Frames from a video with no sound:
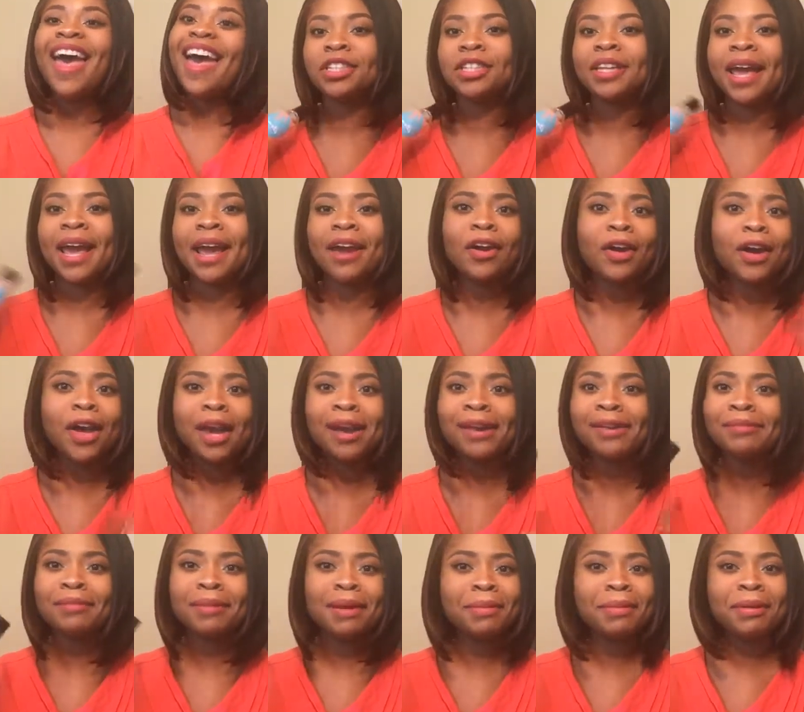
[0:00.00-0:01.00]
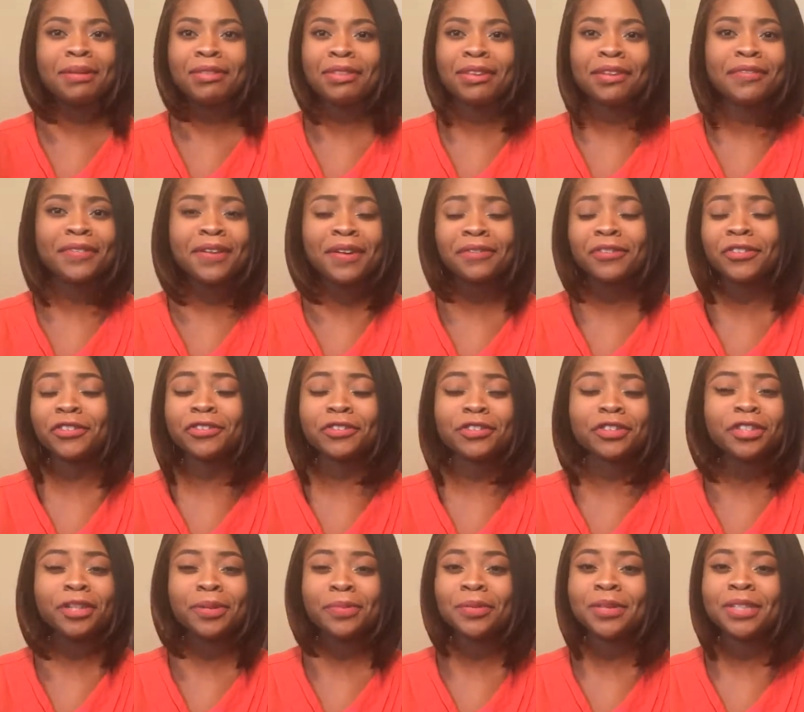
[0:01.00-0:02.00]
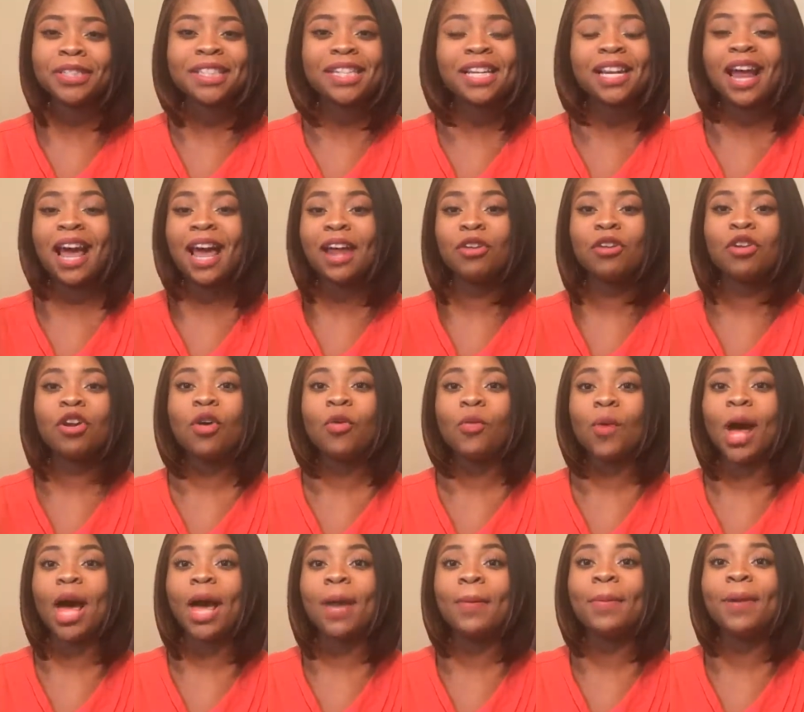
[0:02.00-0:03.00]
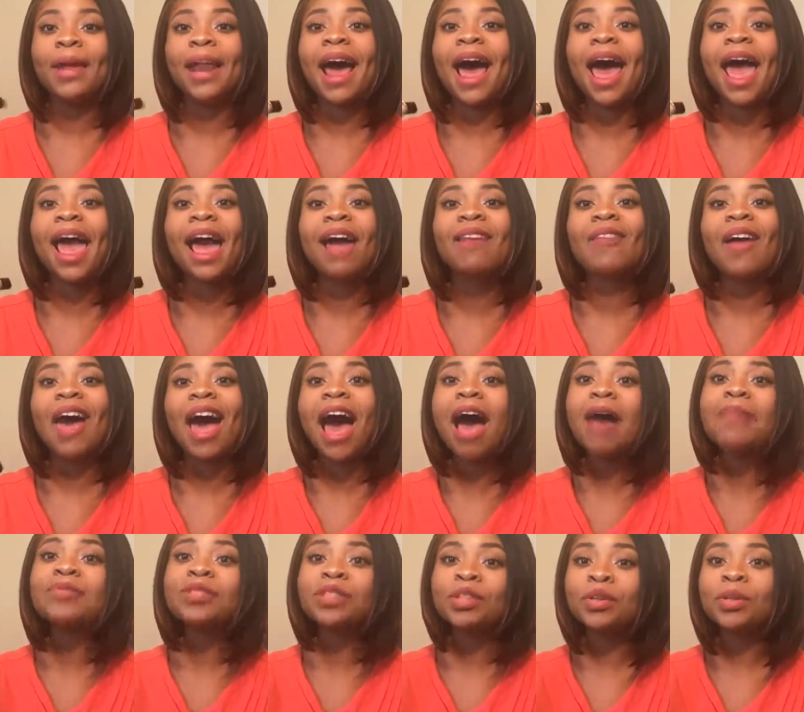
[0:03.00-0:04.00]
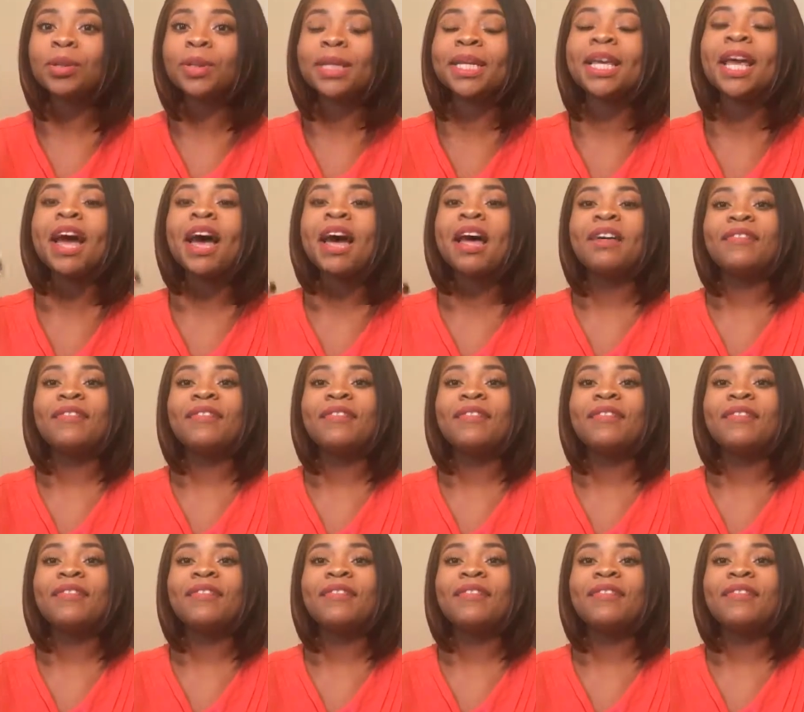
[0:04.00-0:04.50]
hair care my monthly favorites for some reason I don't know why but I have absolutely